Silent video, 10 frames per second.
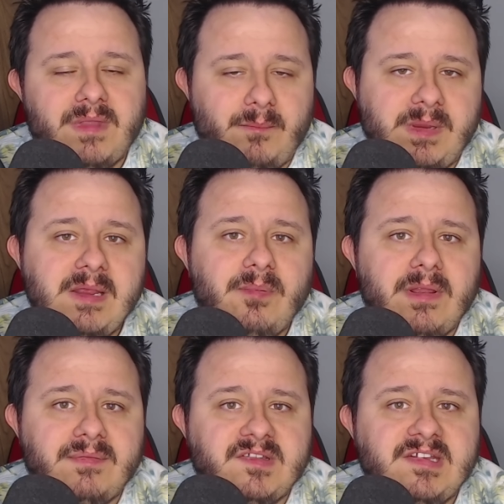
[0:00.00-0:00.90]
that
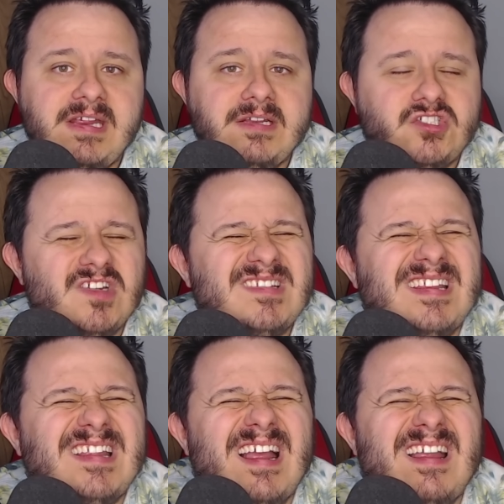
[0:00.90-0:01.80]
people have seen just
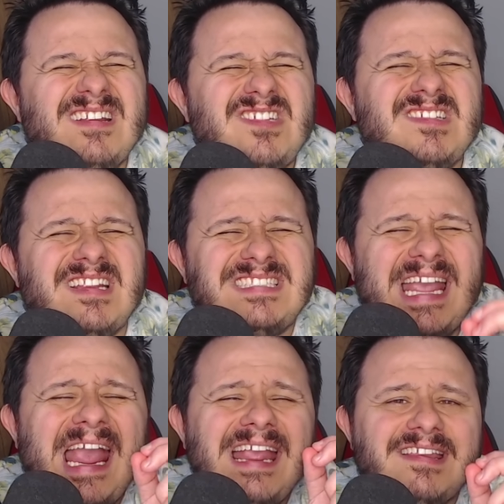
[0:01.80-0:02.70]
a
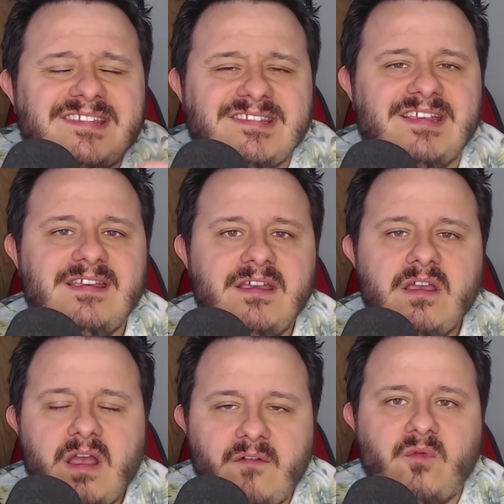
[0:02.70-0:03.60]
taste
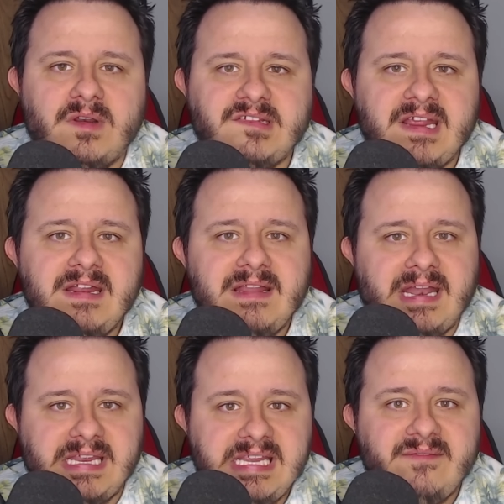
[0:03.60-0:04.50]
of what's in
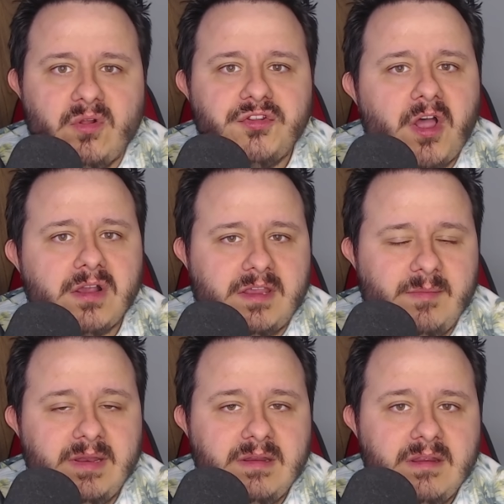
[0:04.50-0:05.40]
that evil
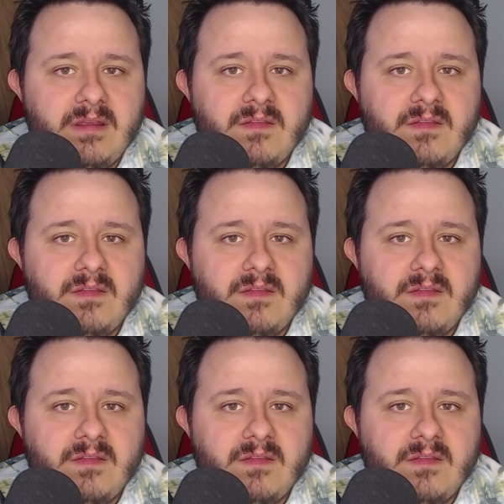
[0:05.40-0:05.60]
document,